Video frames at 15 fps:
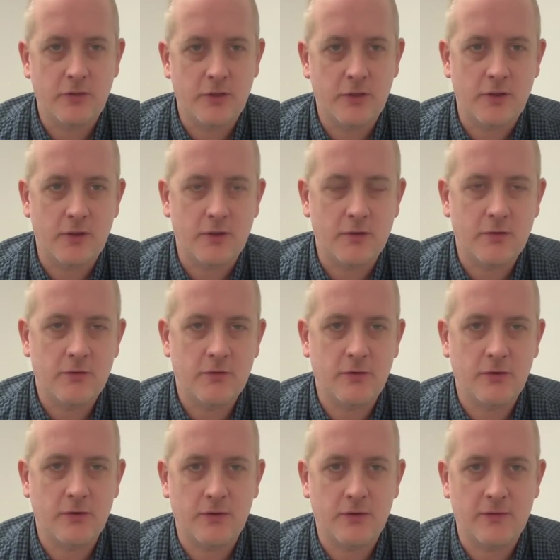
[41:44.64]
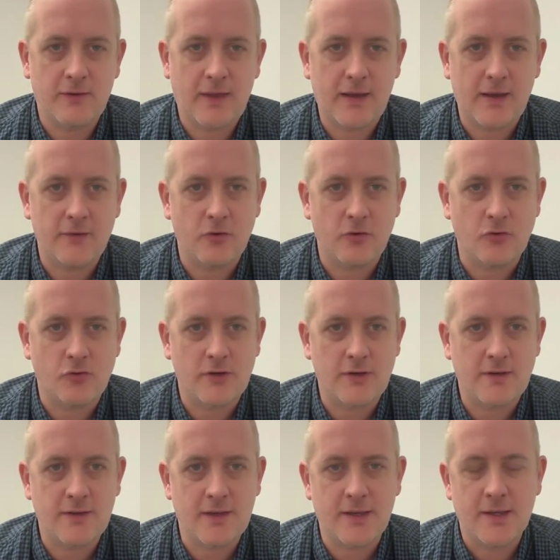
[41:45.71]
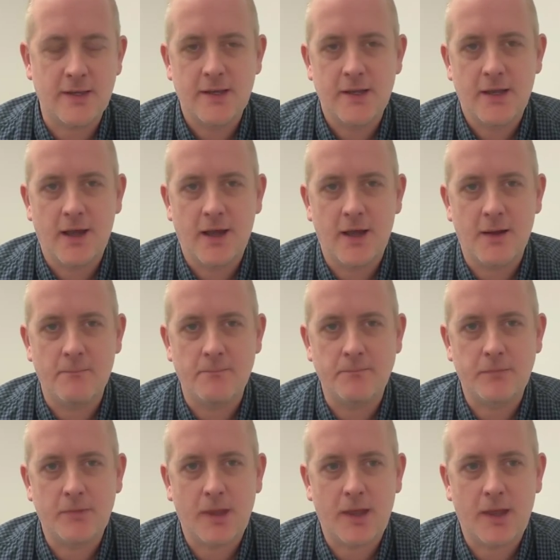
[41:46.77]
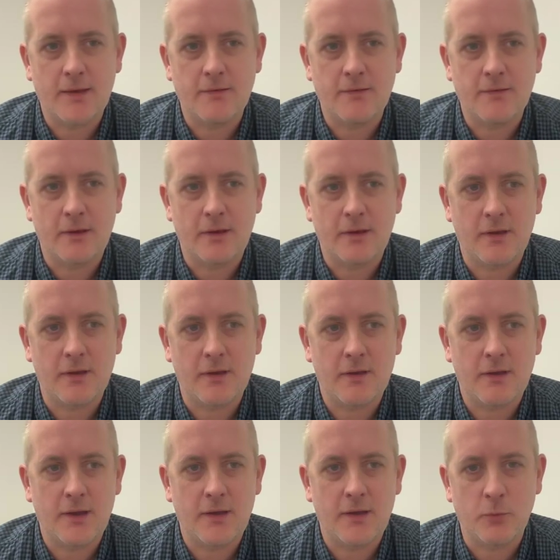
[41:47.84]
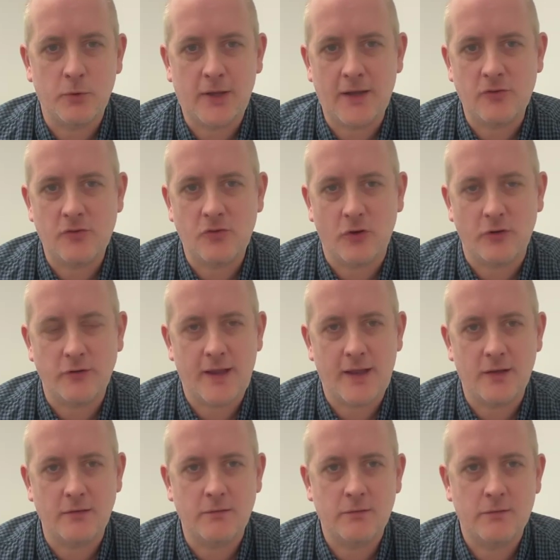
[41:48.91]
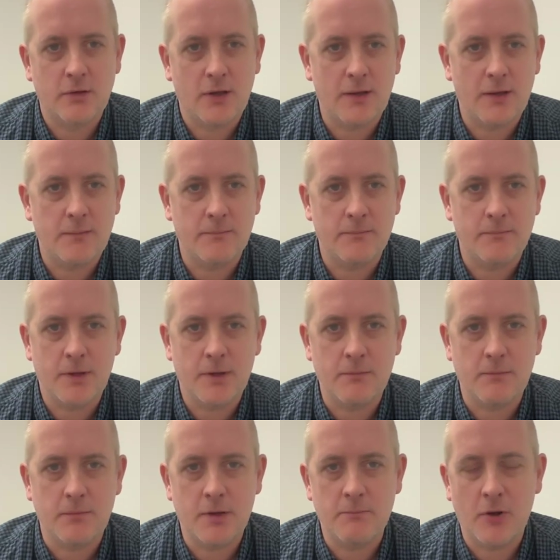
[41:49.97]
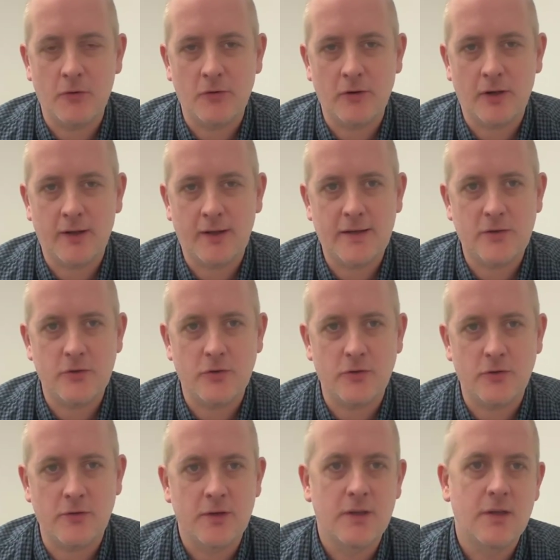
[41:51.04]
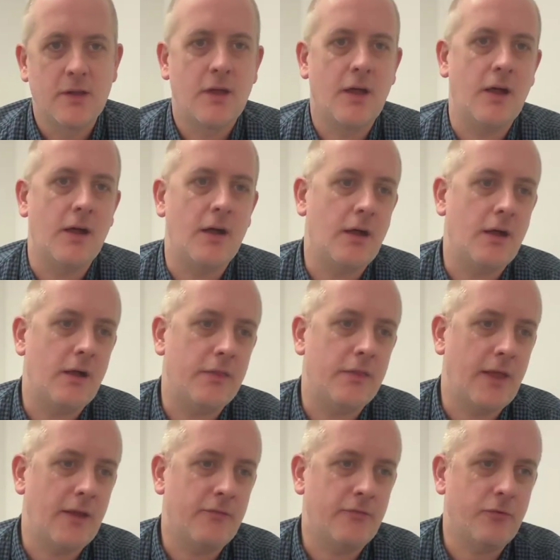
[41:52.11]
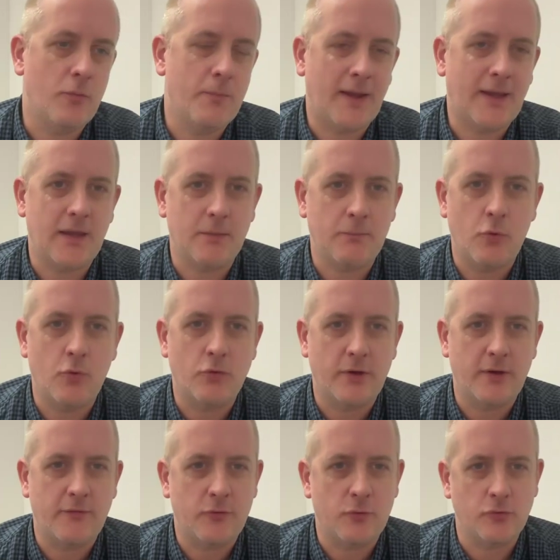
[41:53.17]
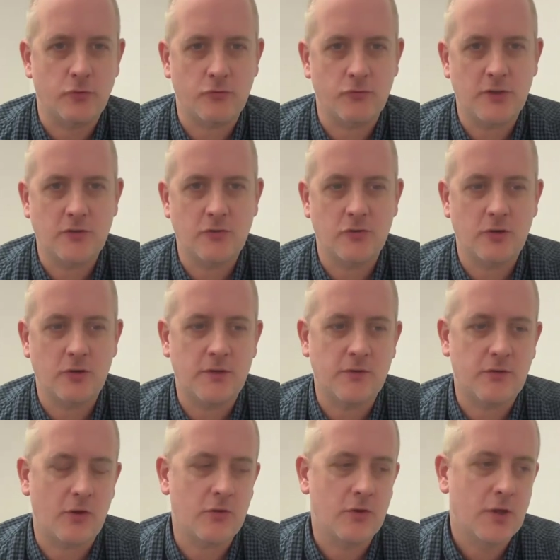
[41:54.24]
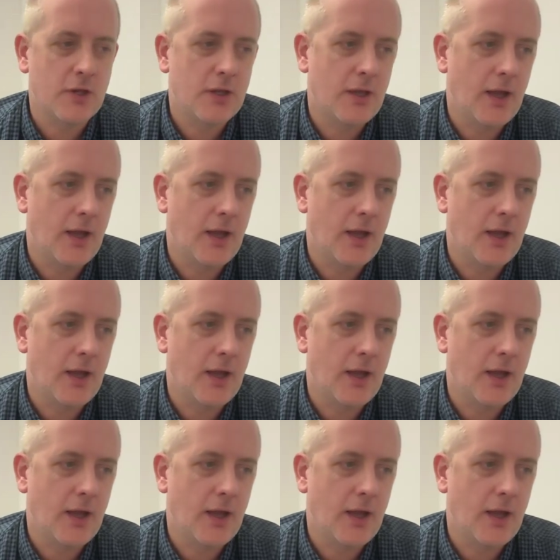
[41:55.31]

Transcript: the Senate as a treaty, and it would get shot down in most likelihood, therefore making it more difficult to rejoin. So